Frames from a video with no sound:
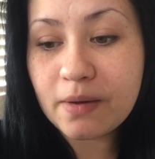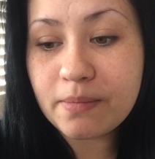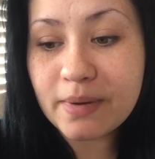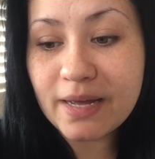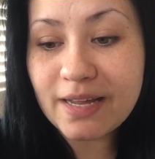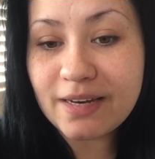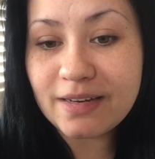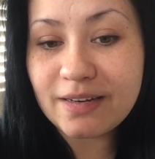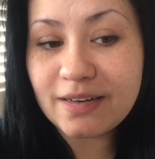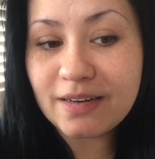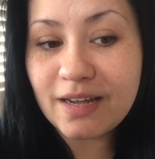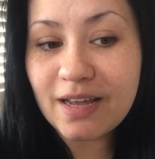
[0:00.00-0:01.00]
but
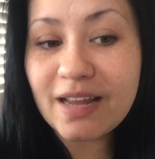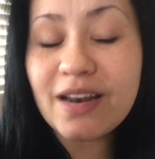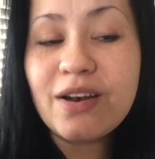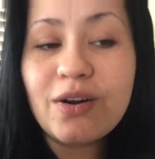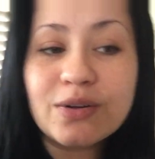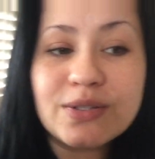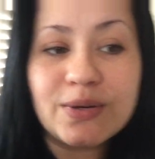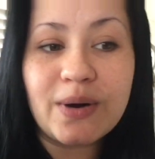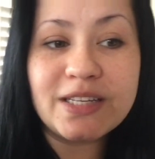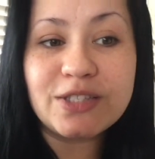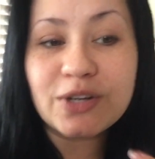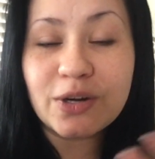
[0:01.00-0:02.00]
and and also
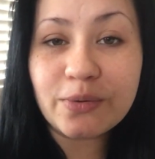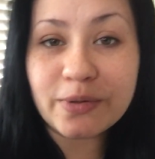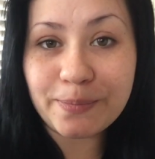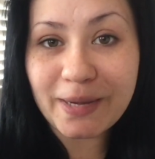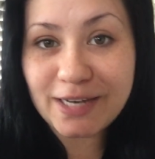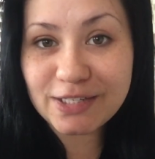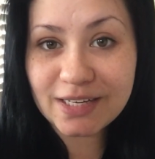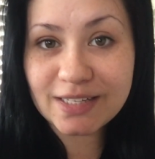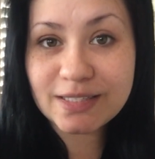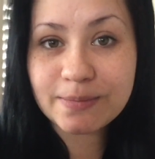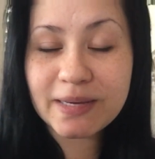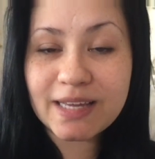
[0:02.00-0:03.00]
I struggle with
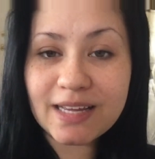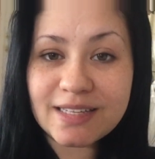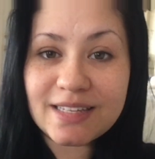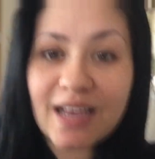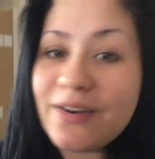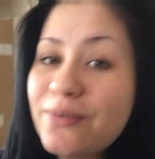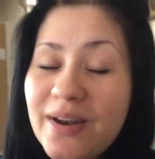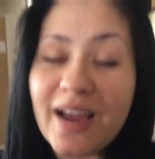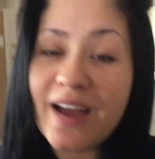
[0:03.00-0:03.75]
patience because I don't